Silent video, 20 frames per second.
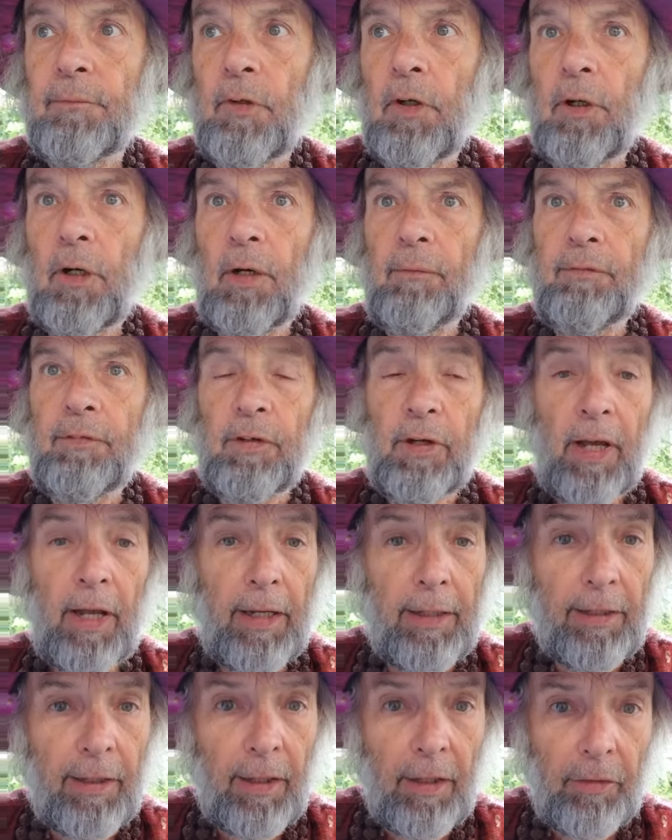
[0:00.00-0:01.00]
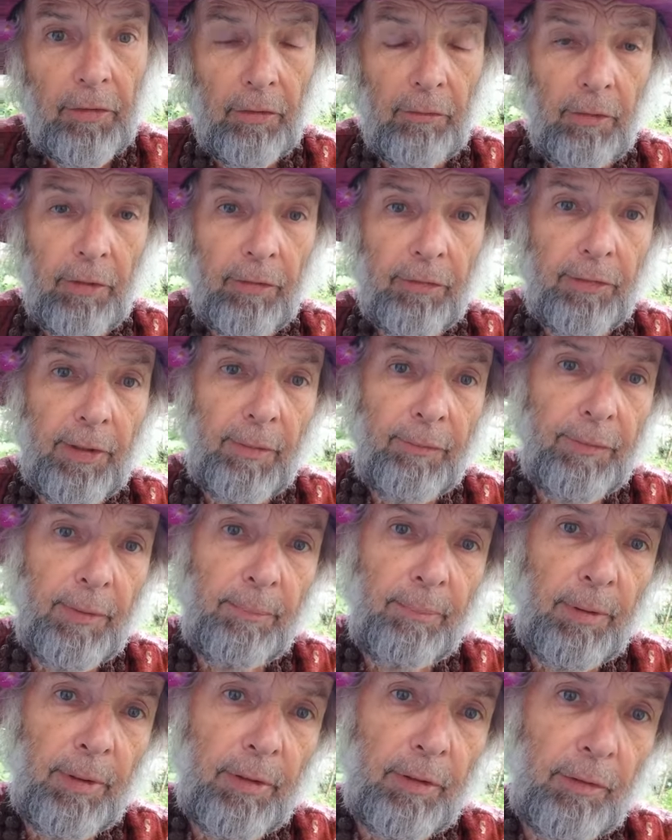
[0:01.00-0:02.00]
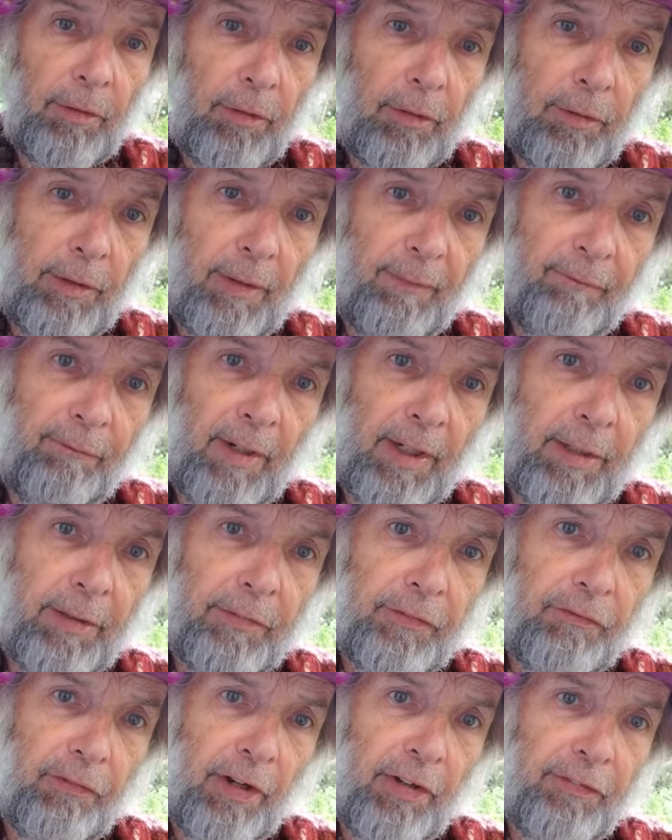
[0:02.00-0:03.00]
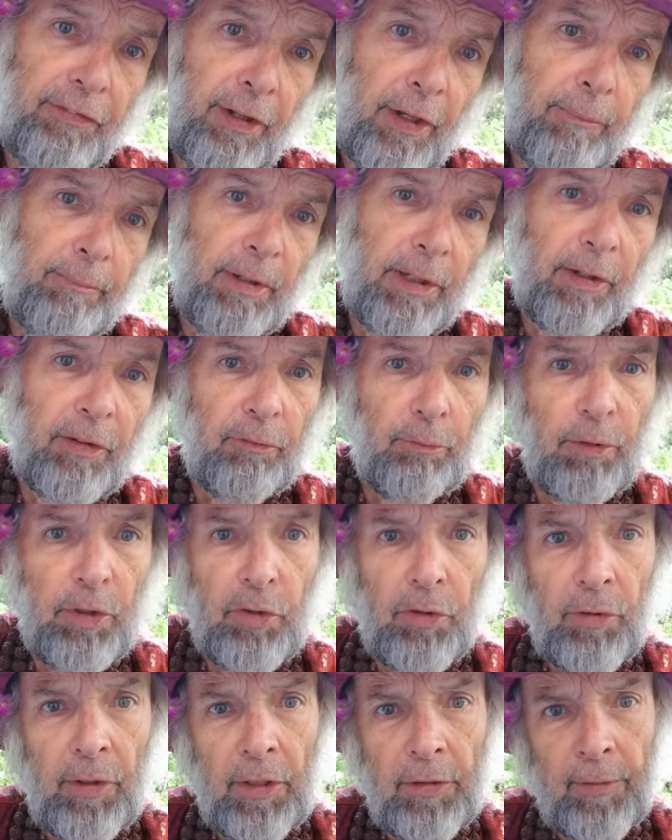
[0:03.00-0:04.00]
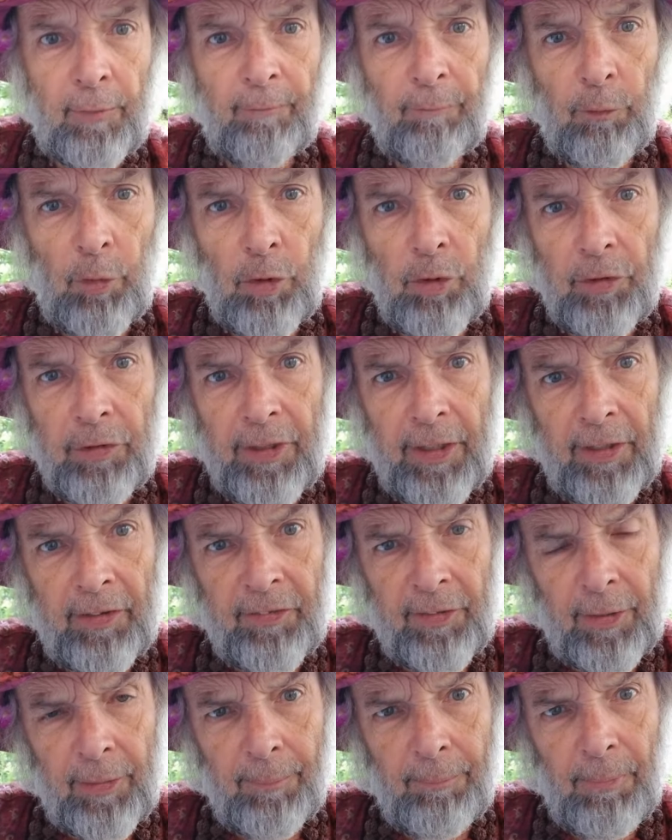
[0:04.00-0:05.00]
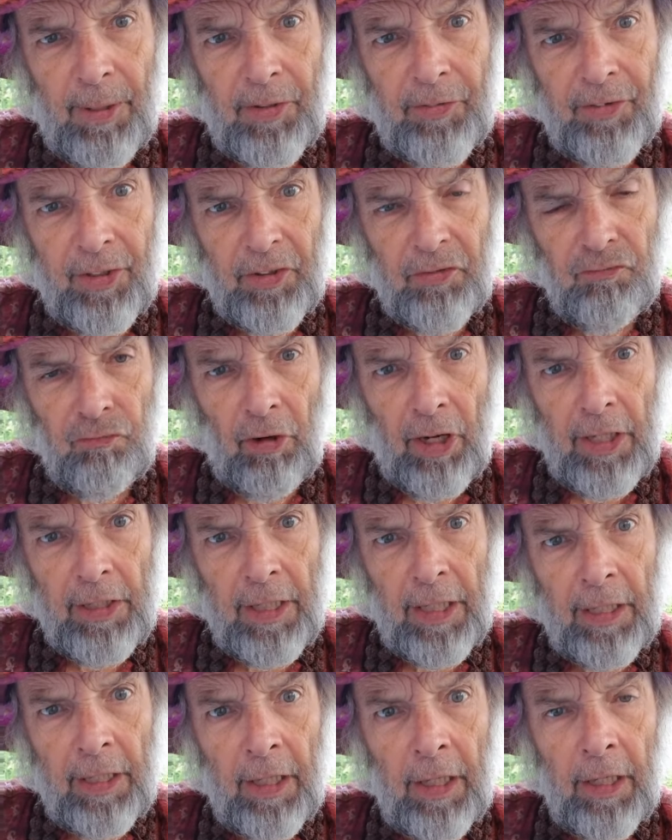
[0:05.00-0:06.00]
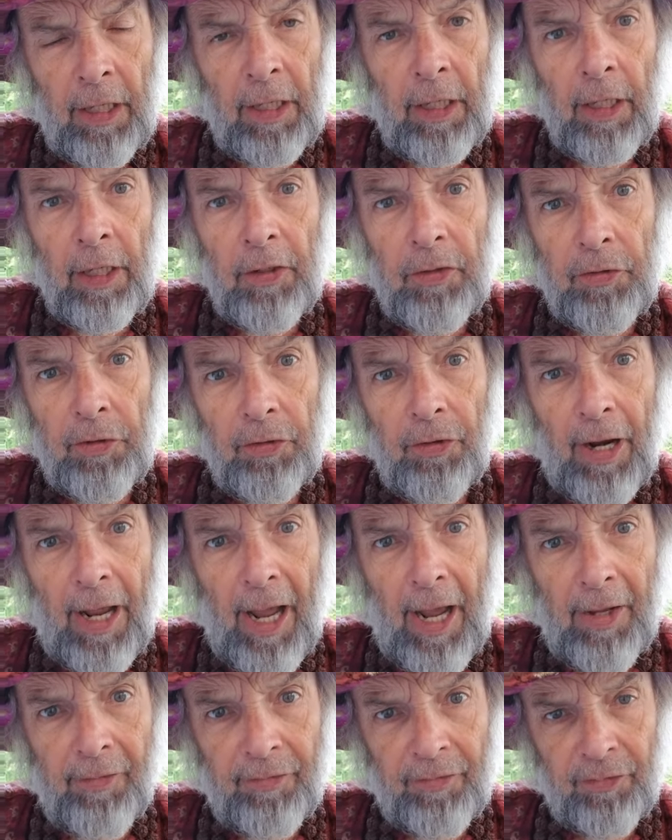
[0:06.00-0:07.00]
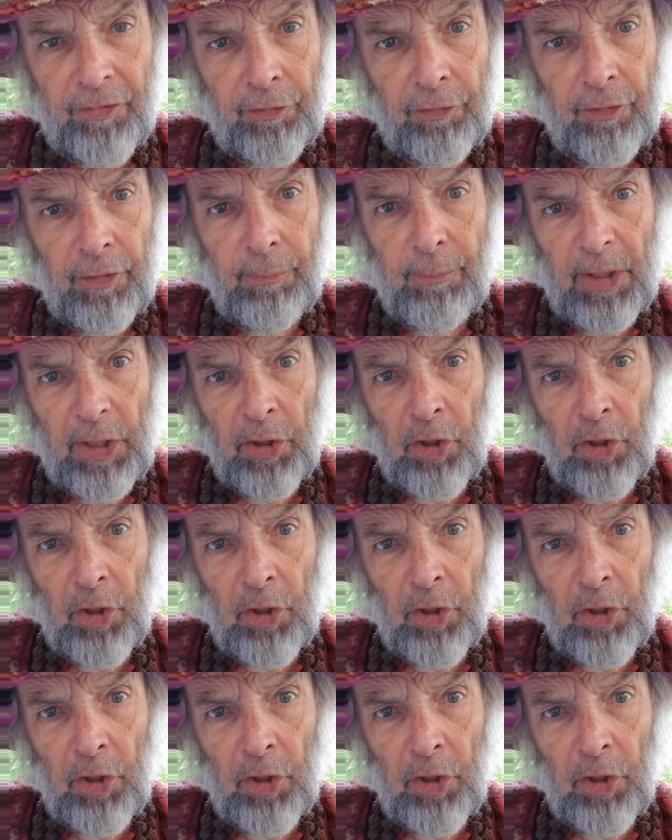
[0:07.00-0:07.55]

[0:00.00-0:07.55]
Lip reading: officer, hey kid, you want a safety pin to hold that fucking dress on? Because when you get to Fort Dix on a basic training, your ass is going to be